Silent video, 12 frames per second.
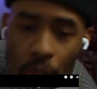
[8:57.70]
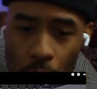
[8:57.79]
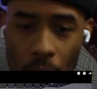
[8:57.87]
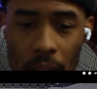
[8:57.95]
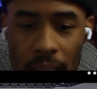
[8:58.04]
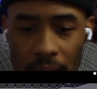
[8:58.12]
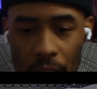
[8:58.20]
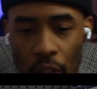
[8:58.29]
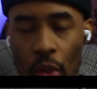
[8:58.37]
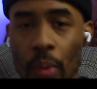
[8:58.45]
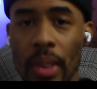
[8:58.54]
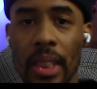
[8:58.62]
and you're watching,
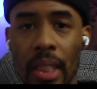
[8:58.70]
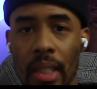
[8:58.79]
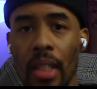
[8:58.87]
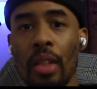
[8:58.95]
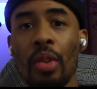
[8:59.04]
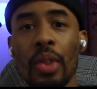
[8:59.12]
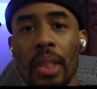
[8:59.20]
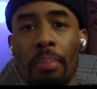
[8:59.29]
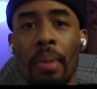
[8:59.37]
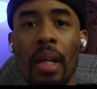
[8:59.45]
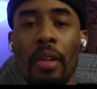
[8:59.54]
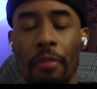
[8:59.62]
you will see the illusion
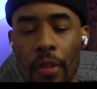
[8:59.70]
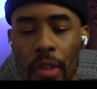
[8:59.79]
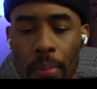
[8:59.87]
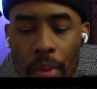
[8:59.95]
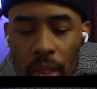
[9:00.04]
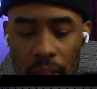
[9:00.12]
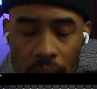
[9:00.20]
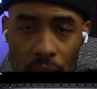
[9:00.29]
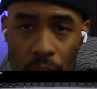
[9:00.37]
better from the person